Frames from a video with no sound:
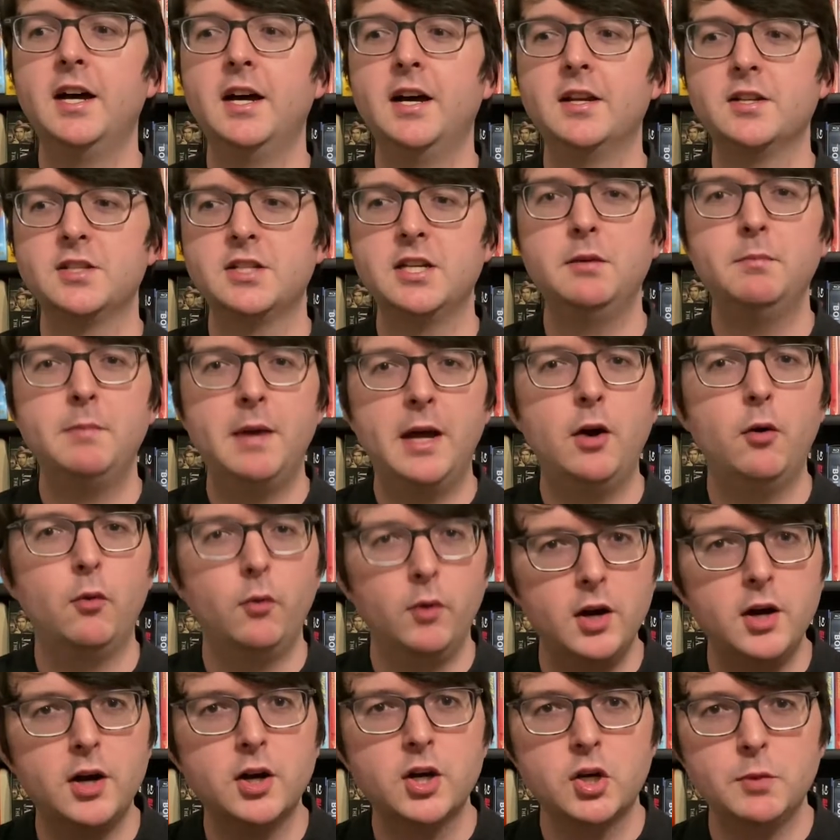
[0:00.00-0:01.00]
somehow
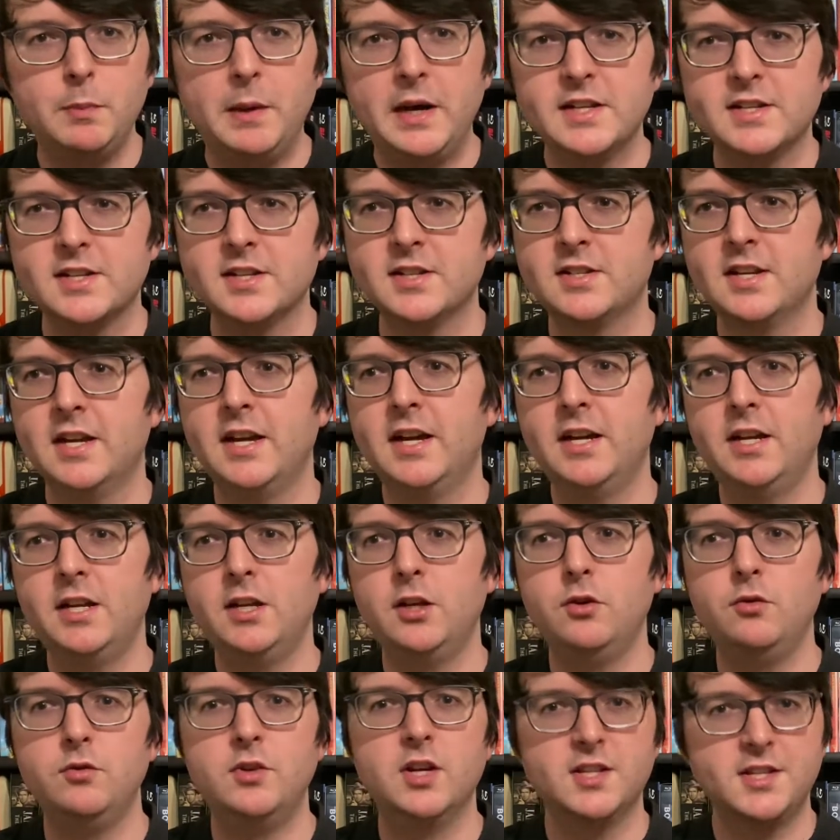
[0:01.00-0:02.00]
wronged by society
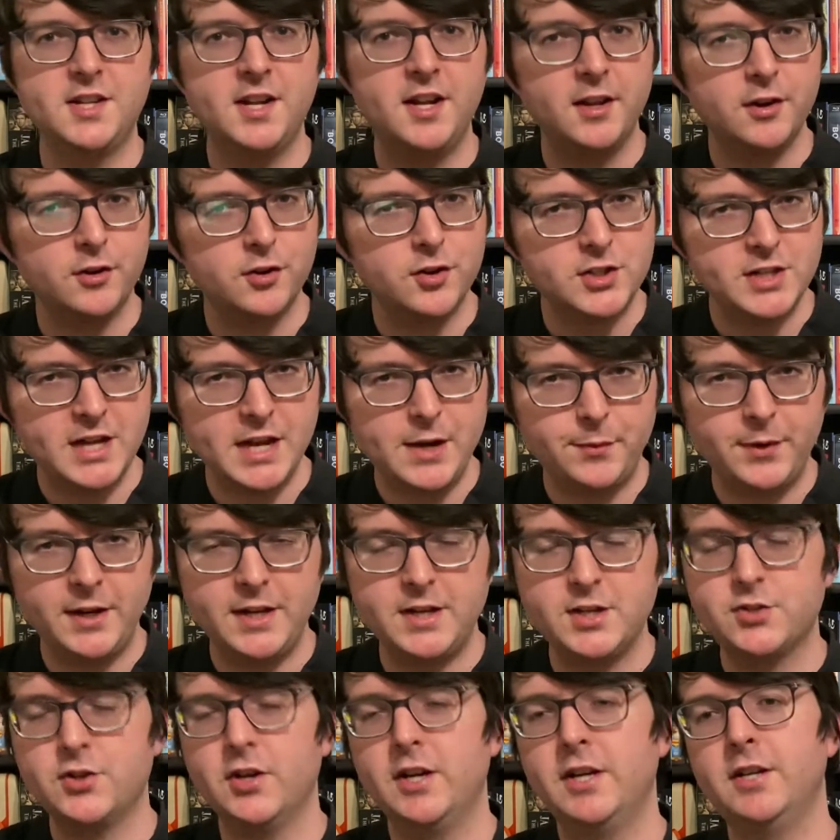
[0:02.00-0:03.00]
who does not understand what
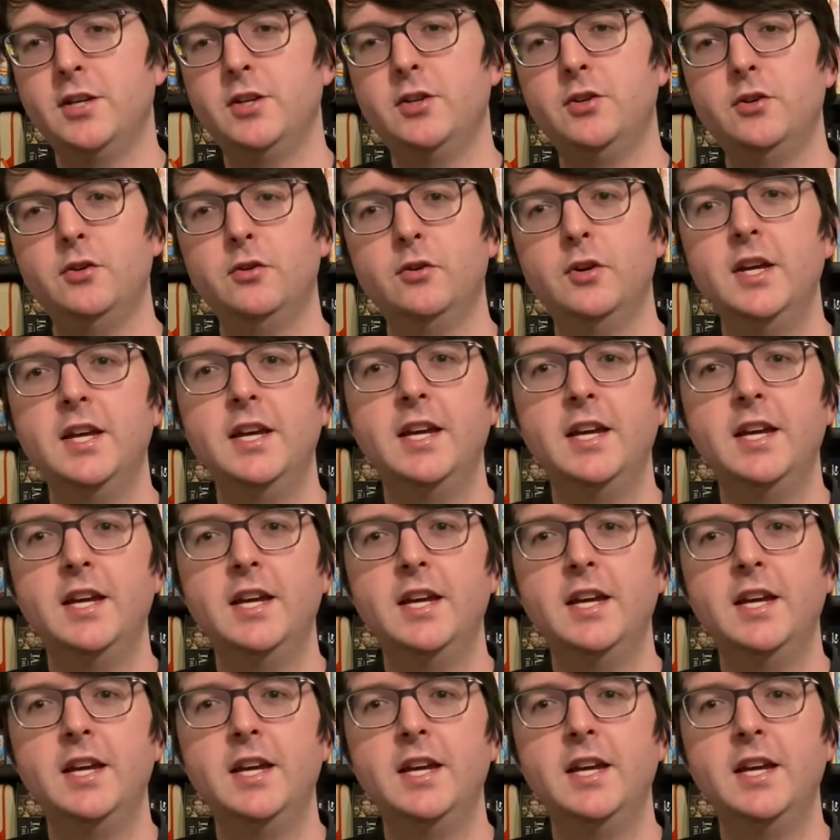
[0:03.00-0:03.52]
he's trying to do,